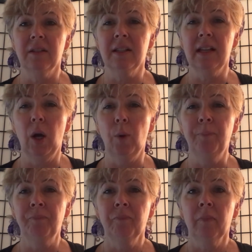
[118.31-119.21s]
So
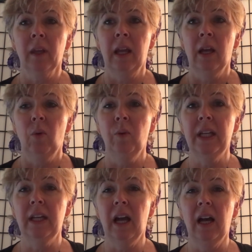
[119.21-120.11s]

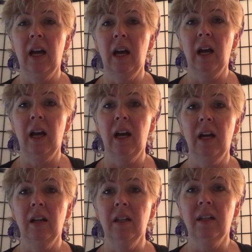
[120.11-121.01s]
we
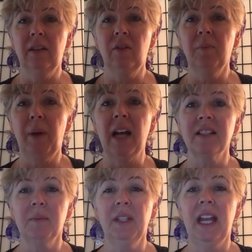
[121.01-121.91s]
could
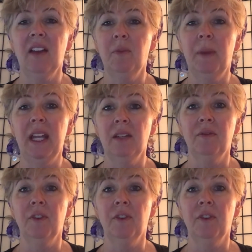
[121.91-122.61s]
possibly have pain